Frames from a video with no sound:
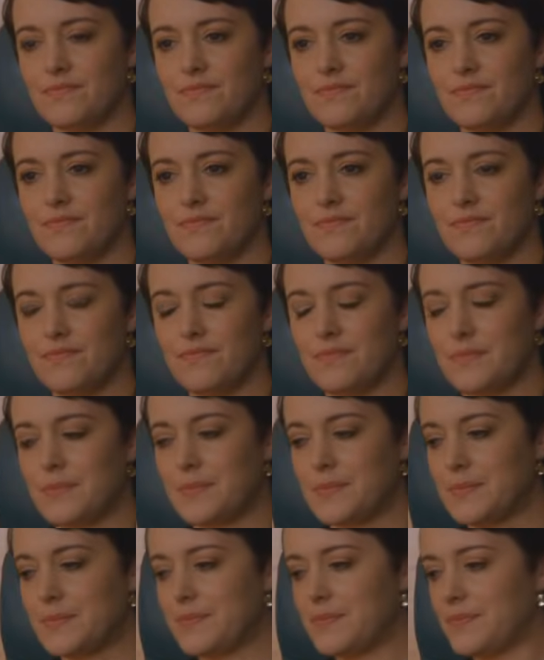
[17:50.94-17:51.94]

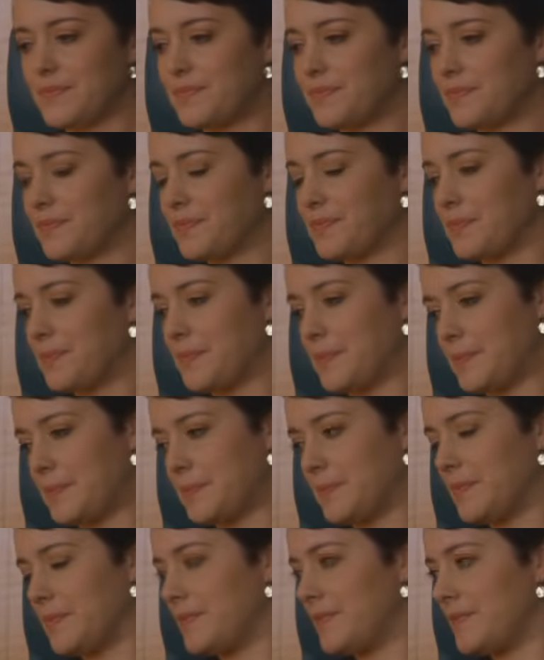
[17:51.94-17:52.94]

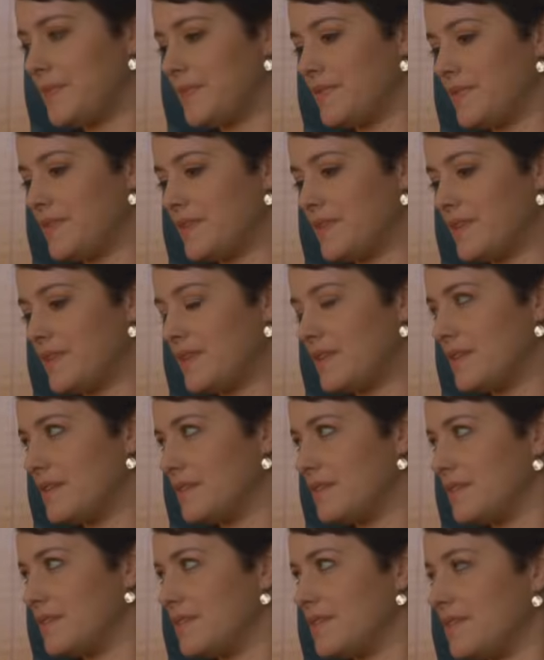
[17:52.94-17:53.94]

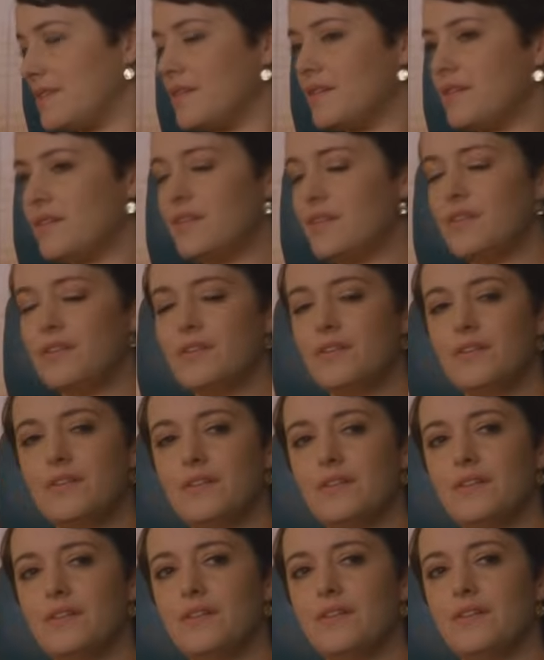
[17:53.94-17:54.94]

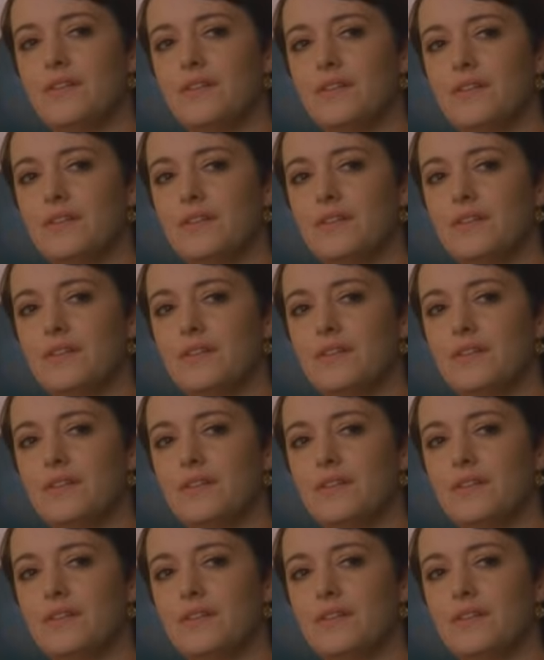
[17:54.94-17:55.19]
This person isn't speaking.